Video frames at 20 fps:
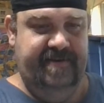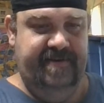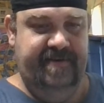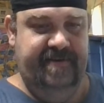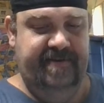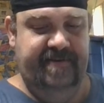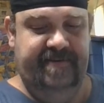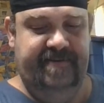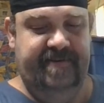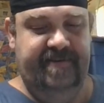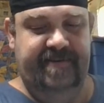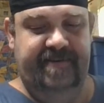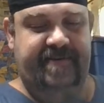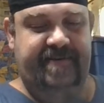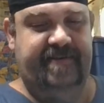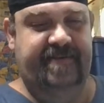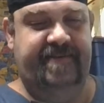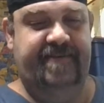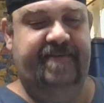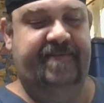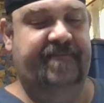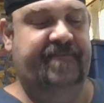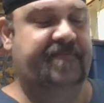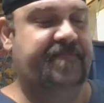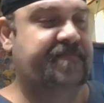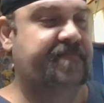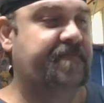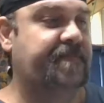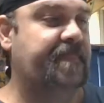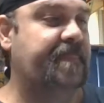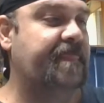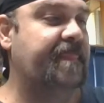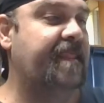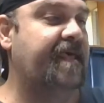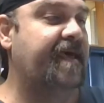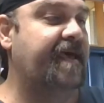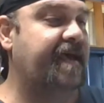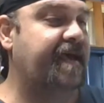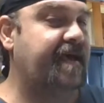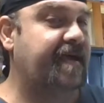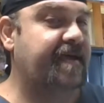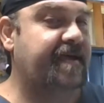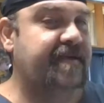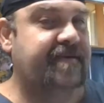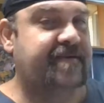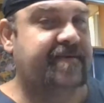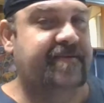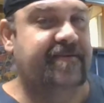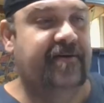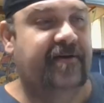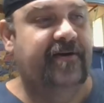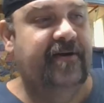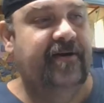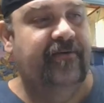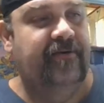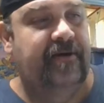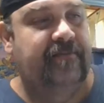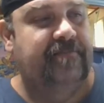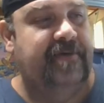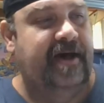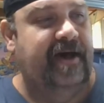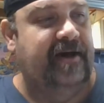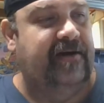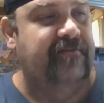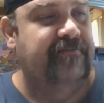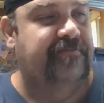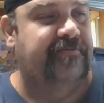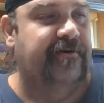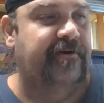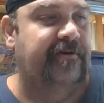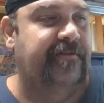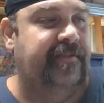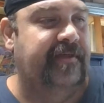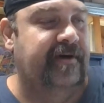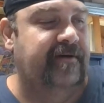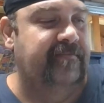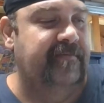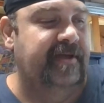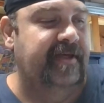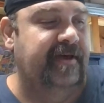It's just story went back and forth on me.